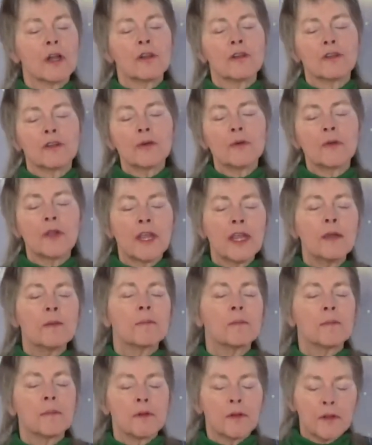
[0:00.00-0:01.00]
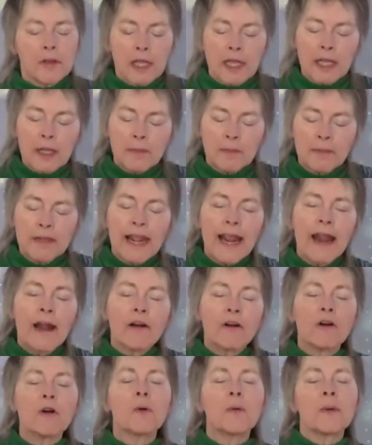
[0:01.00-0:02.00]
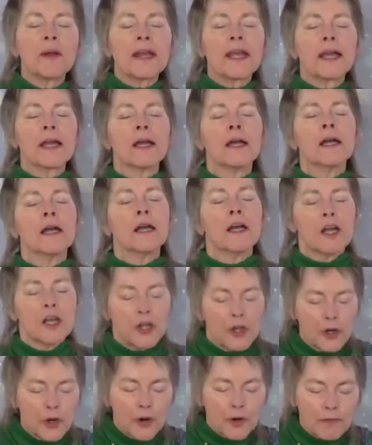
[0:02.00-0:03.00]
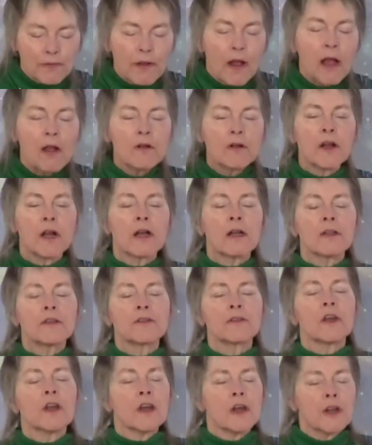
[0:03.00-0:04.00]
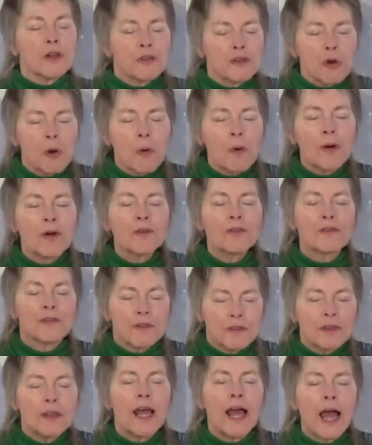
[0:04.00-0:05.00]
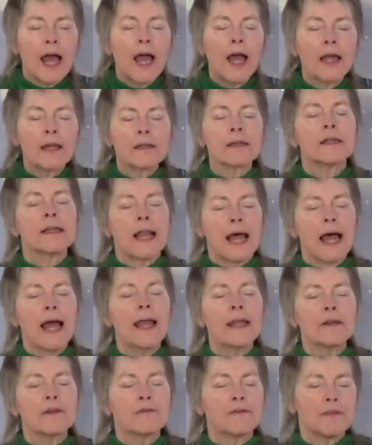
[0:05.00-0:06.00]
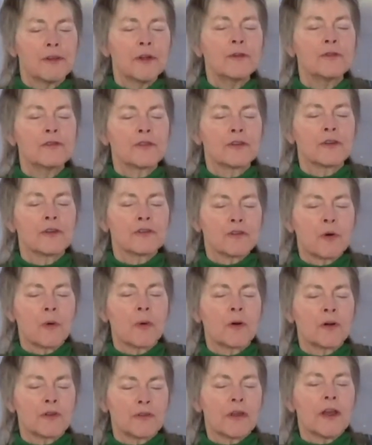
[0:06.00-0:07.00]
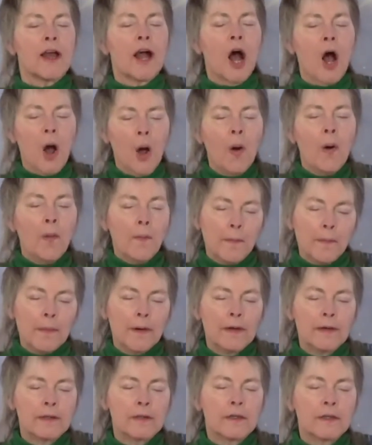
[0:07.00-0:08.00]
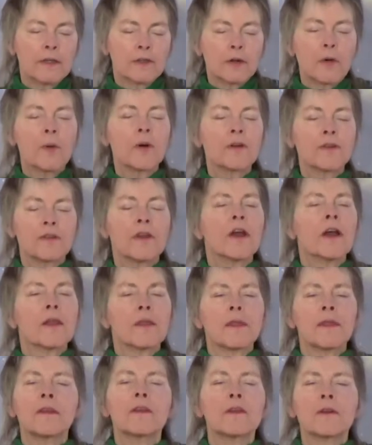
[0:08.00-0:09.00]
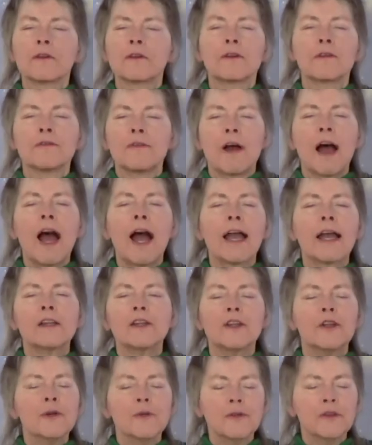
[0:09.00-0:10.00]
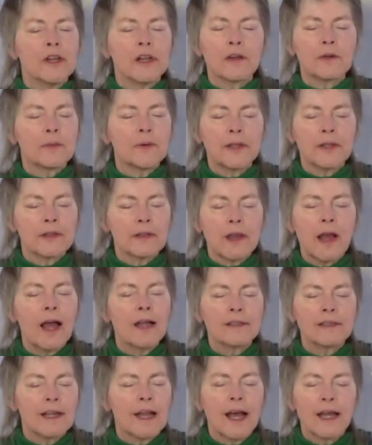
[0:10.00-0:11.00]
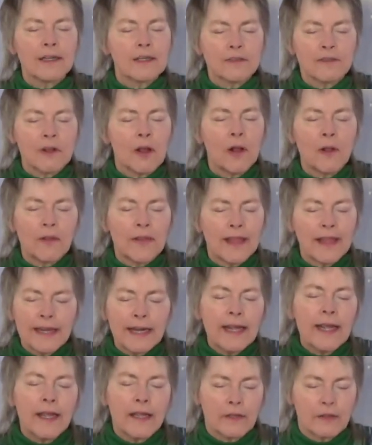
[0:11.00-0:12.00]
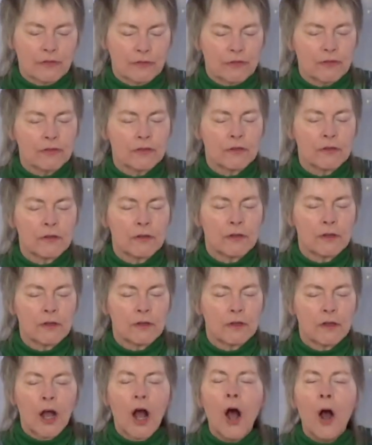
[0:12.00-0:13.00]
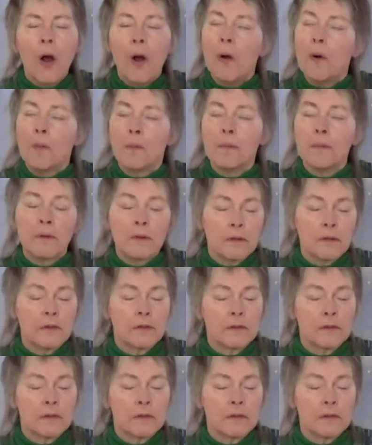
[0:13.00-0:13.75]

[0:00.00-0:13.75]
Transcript: to keep narrowing your focus towards that light future, towards home, towards your divine union with God. God is all that is. Home